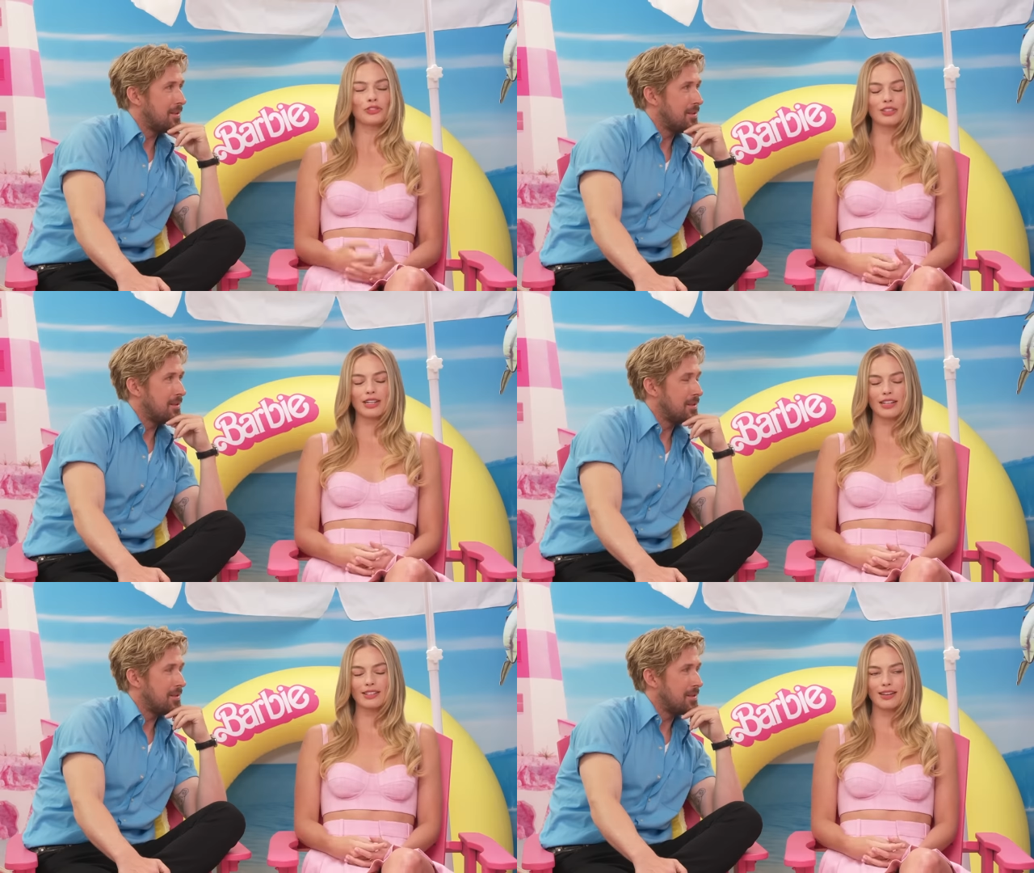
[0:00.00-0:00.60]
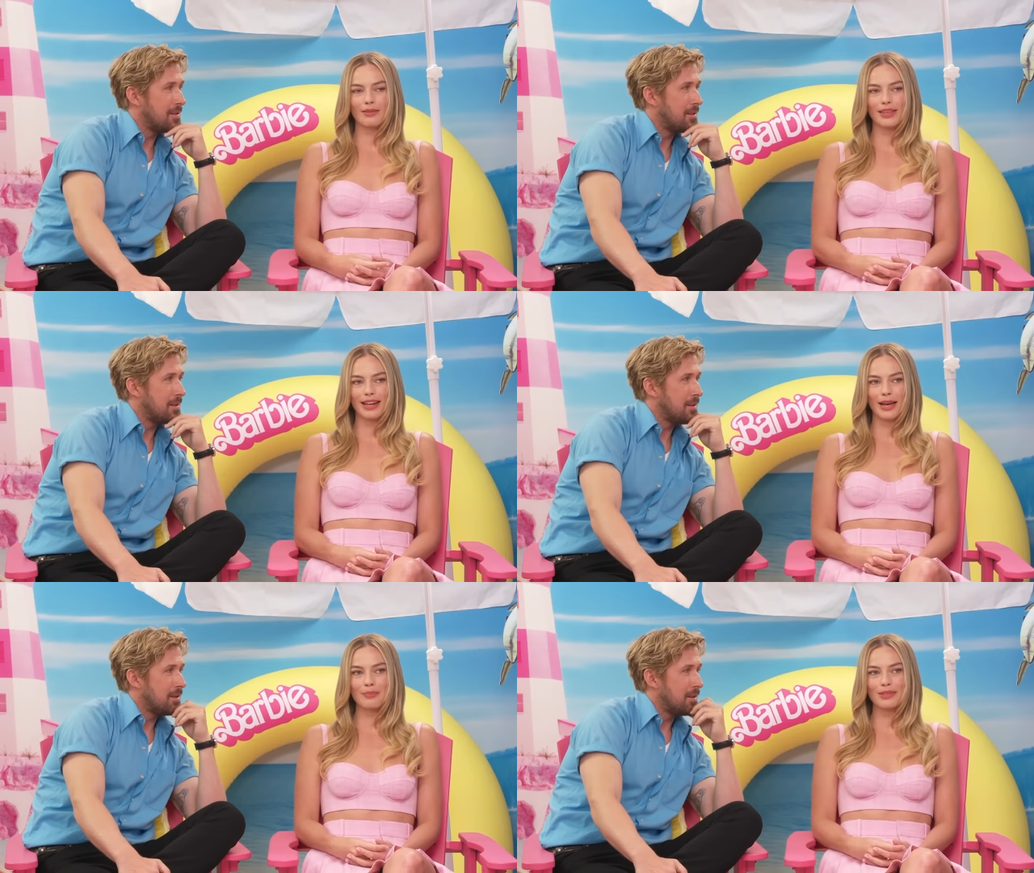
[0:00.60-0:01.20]
Speaker 1: for the next time that
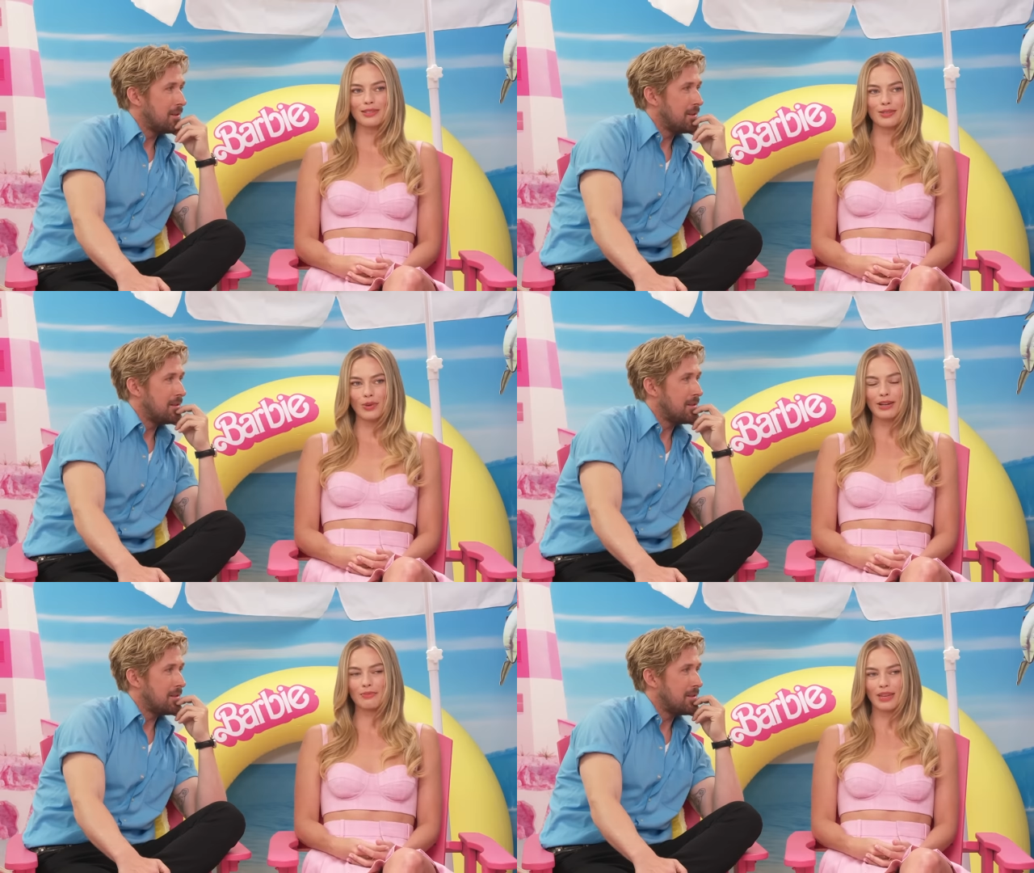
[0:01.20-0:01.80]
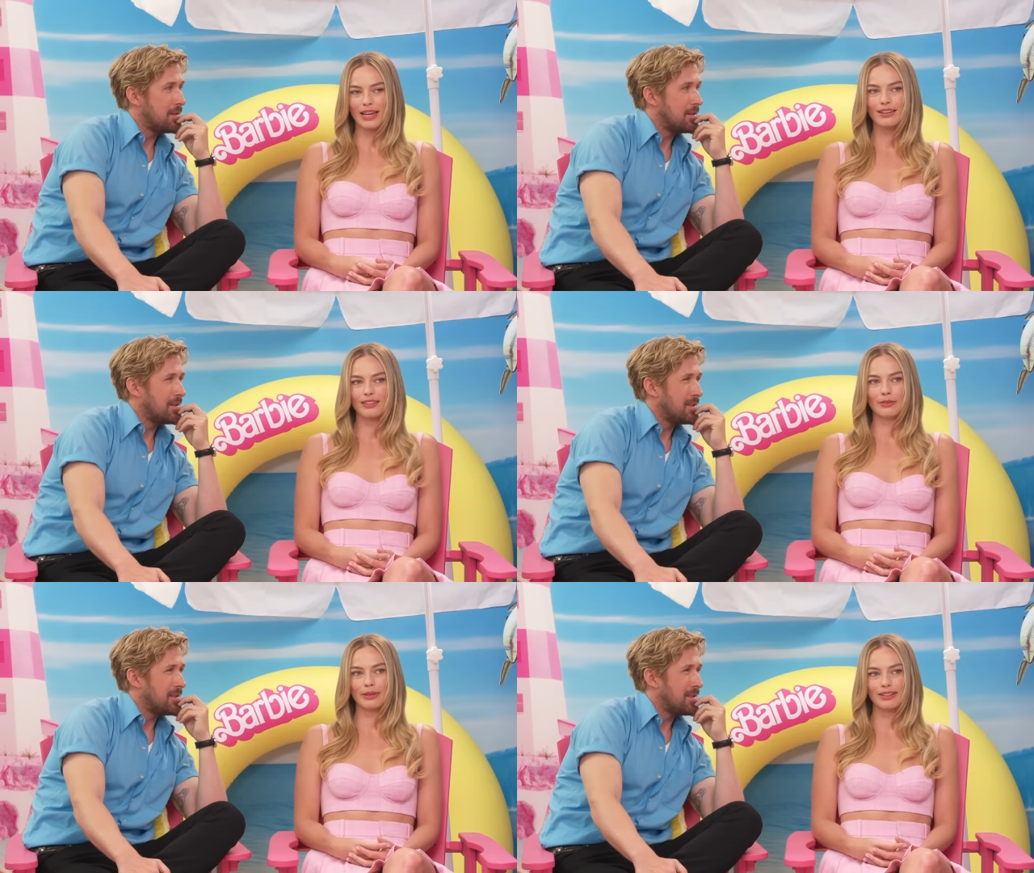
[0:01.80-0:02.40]
happens, so I handle
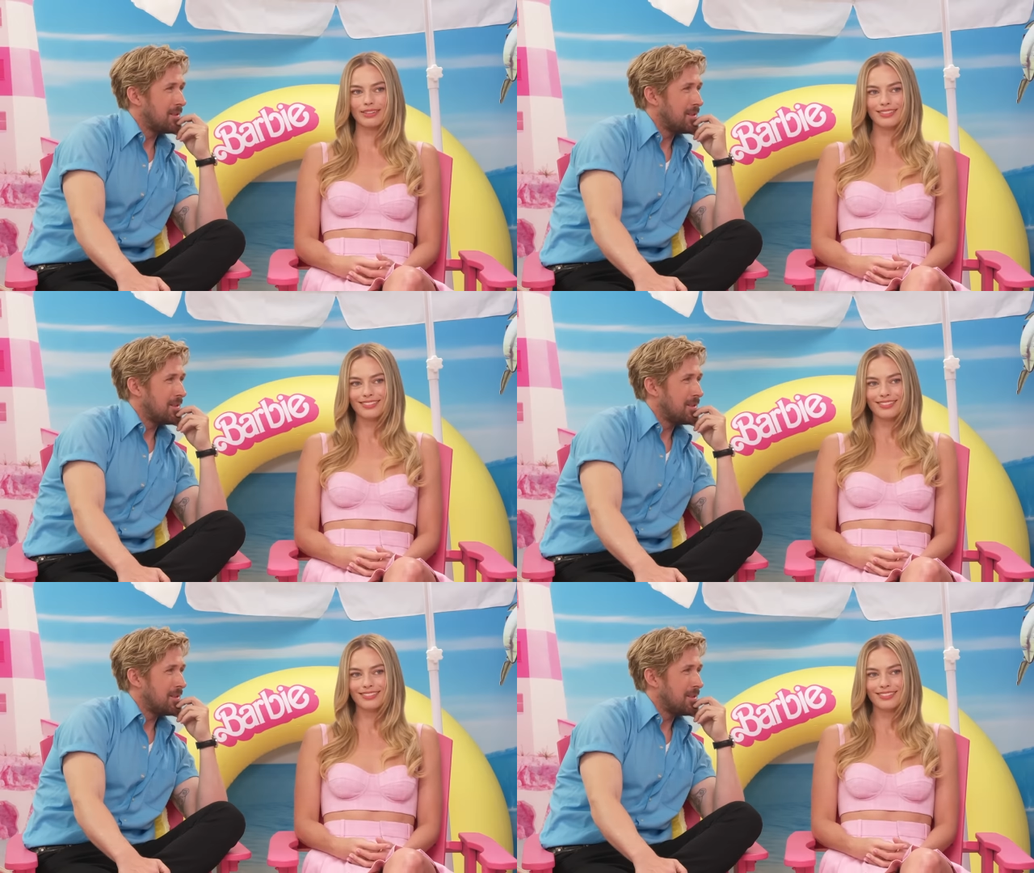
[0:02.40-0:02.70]
it better.